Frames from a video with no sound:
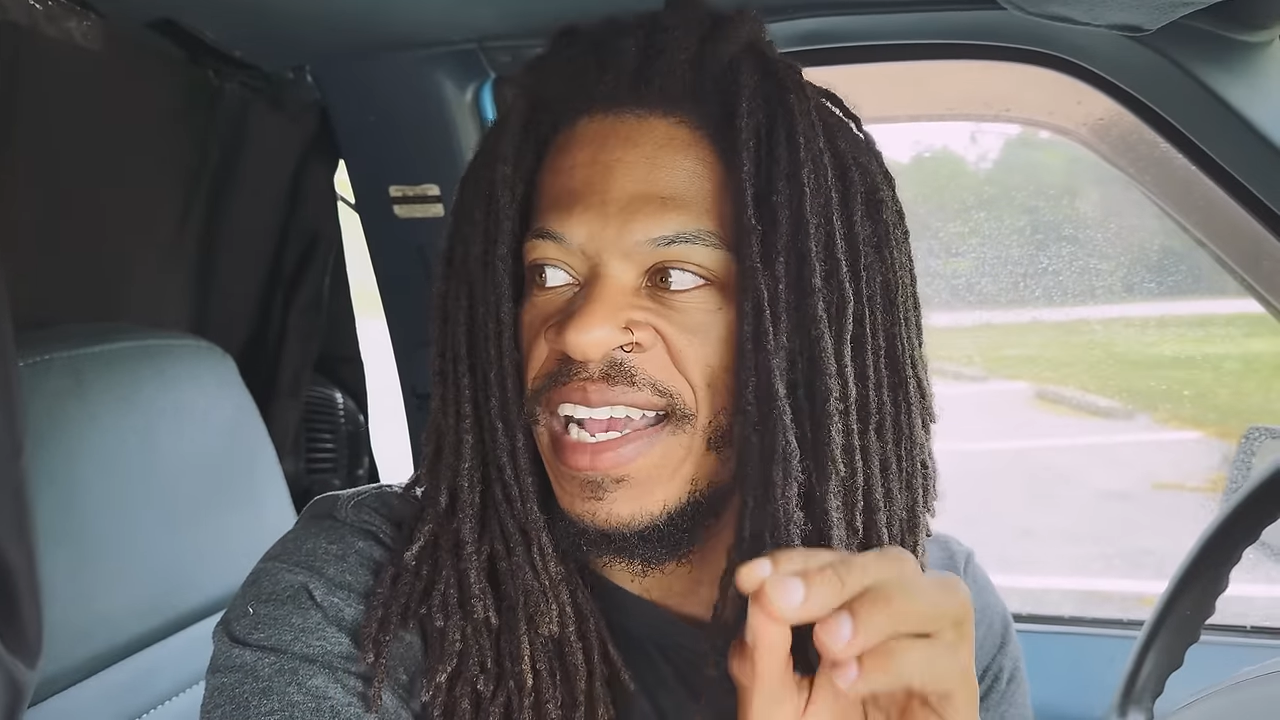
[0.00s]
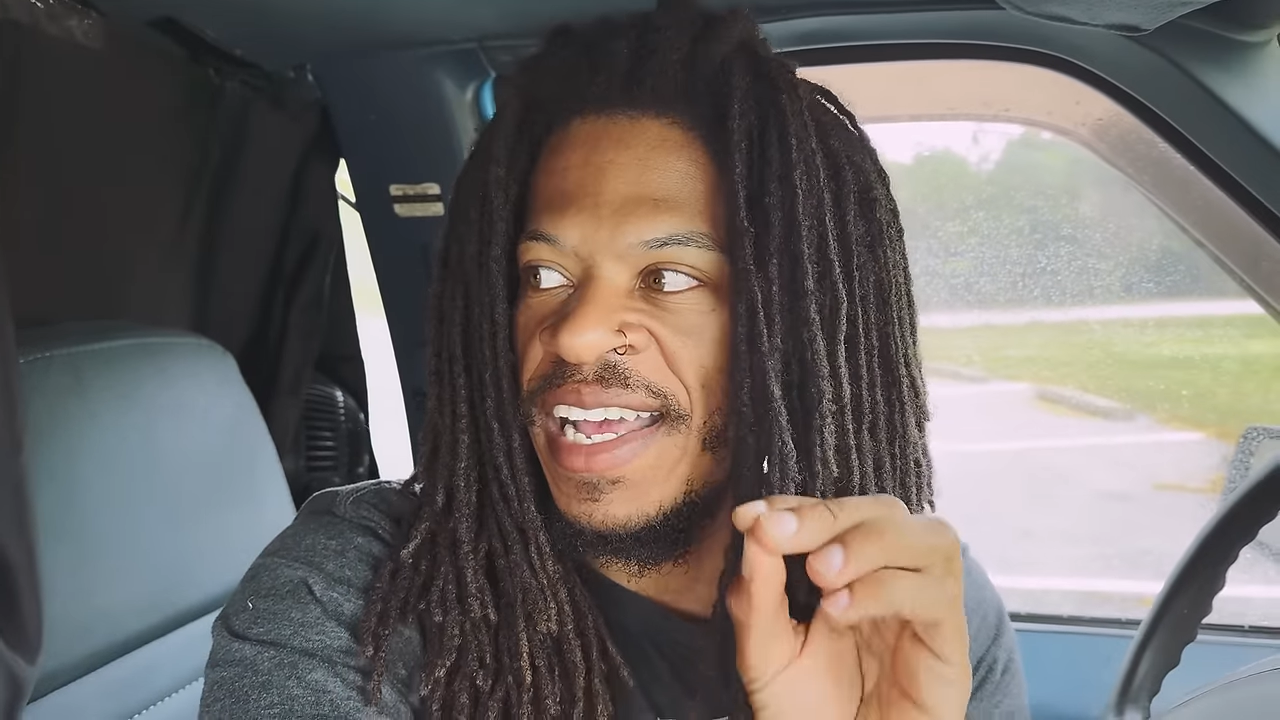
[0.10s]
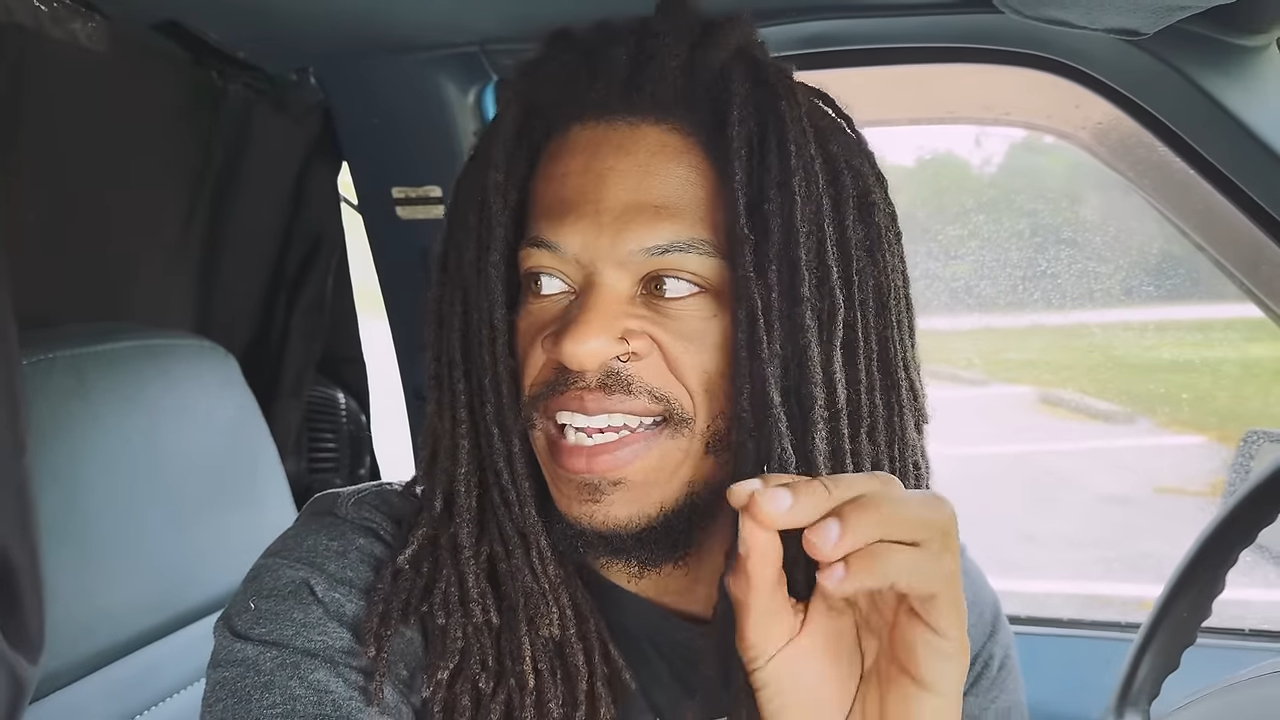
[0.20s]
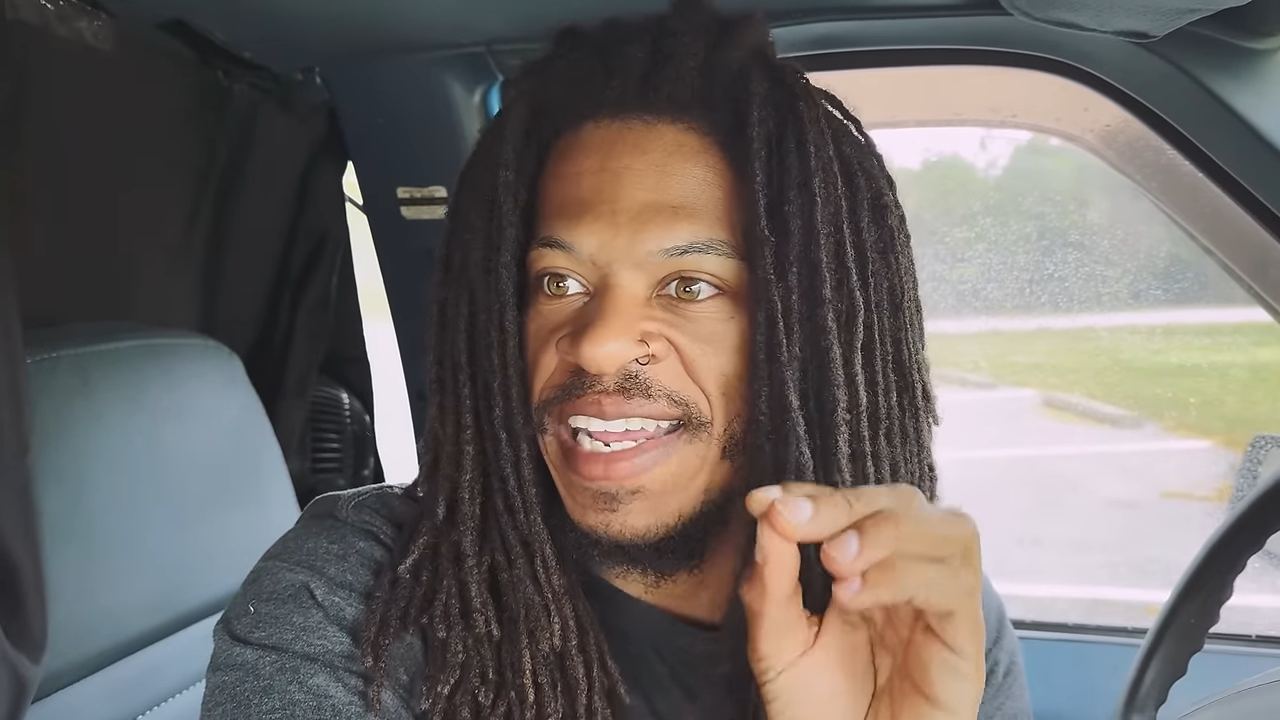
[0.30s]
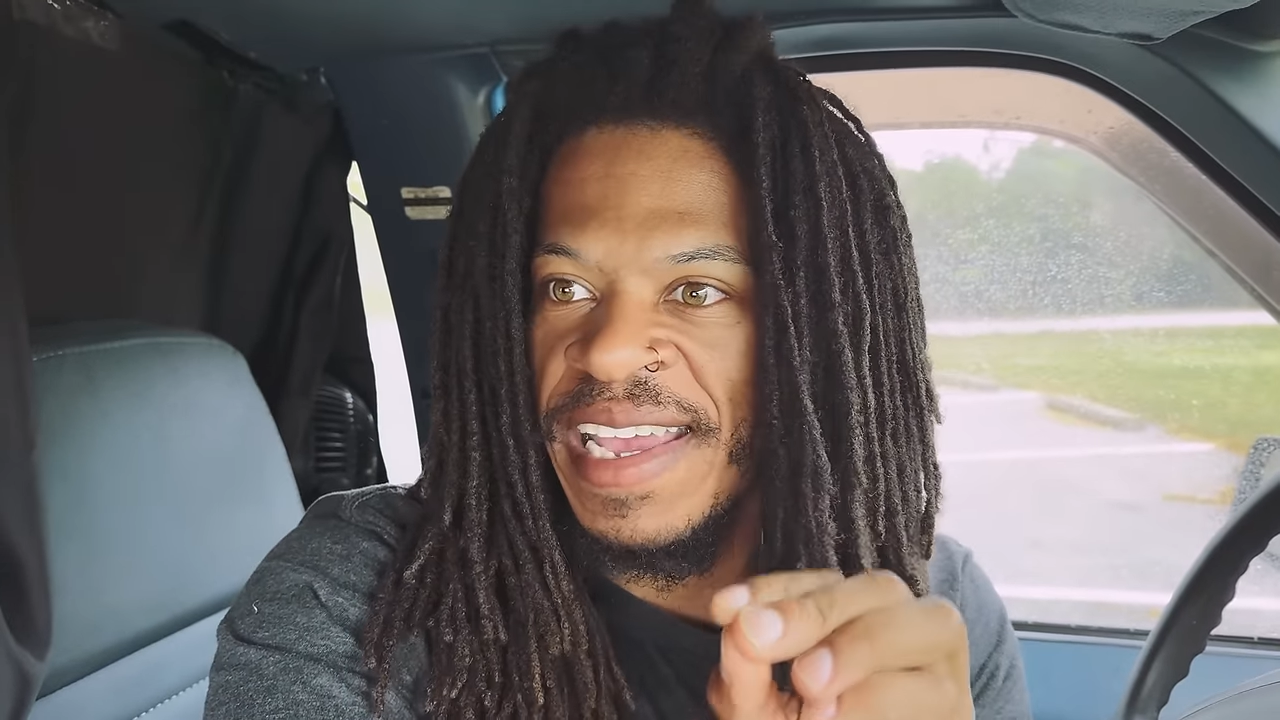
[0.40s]

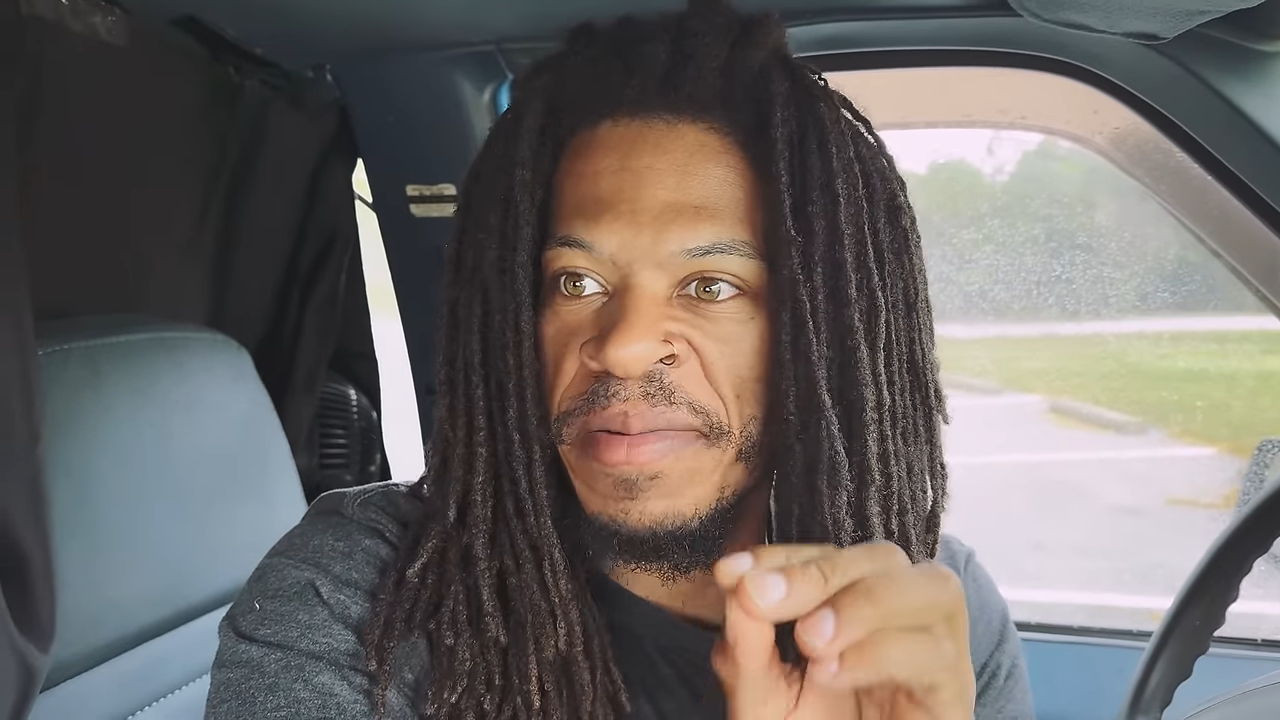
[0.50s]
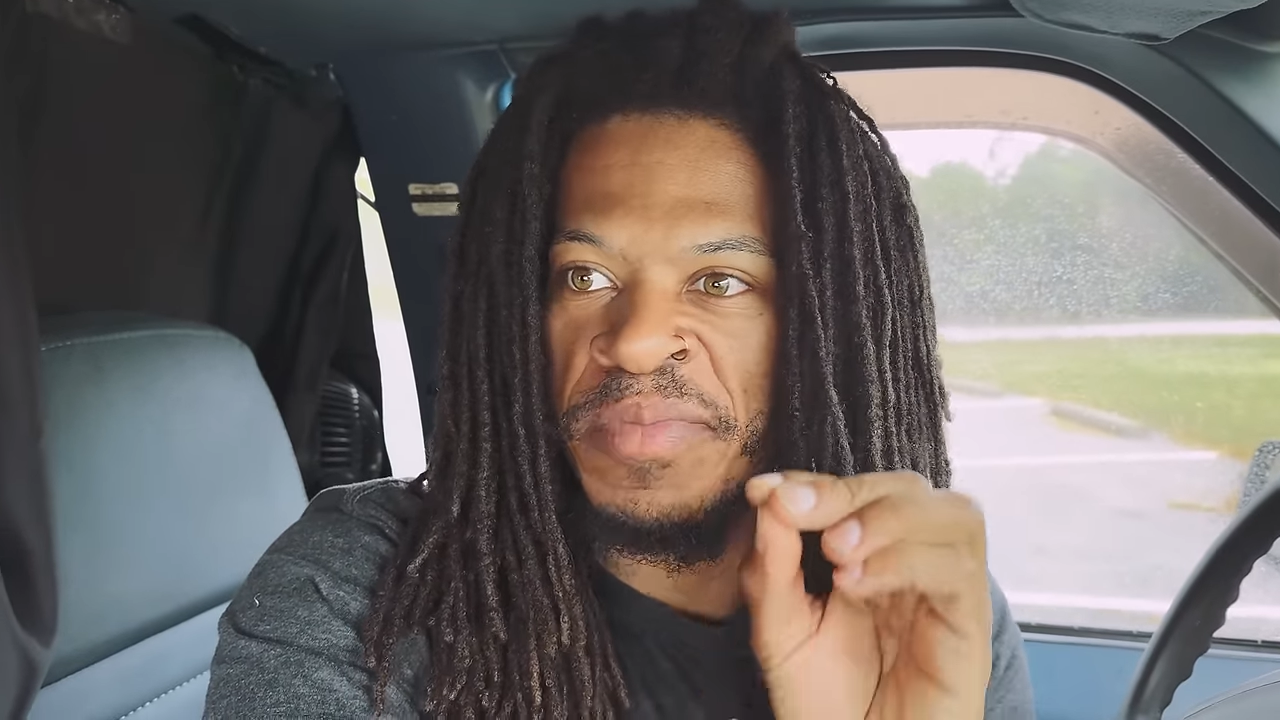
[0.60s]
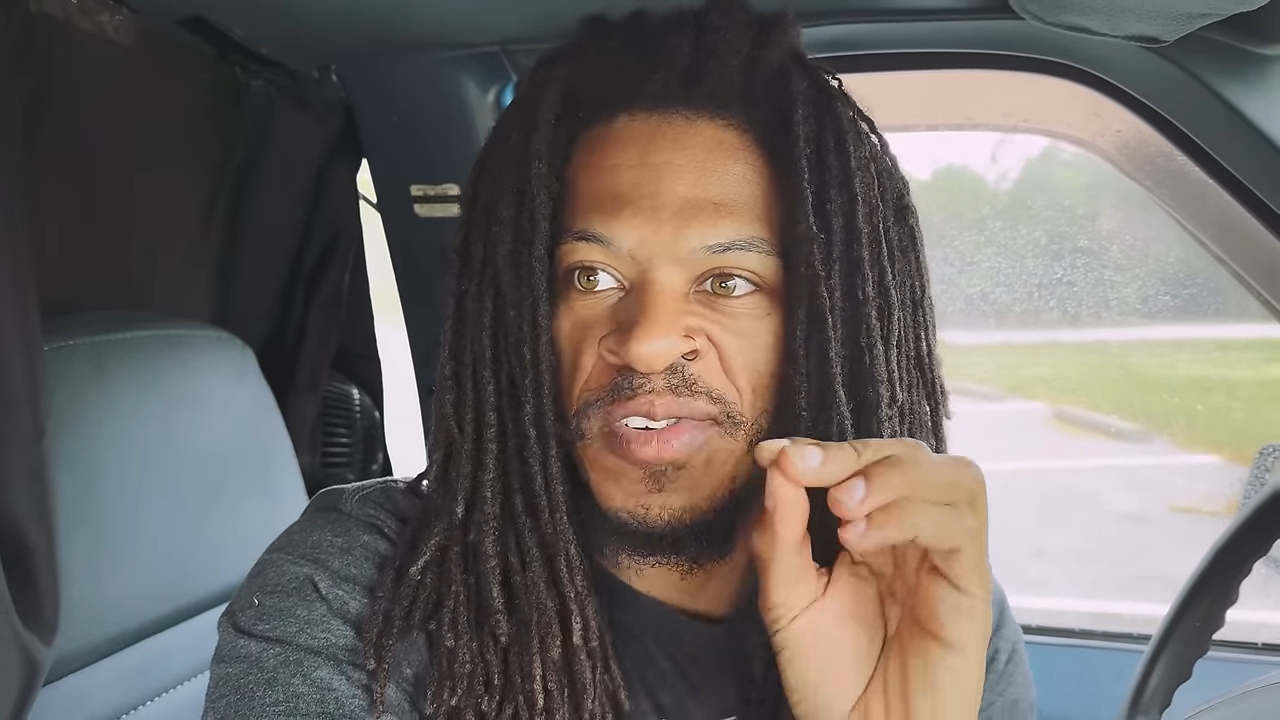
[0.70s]
a dam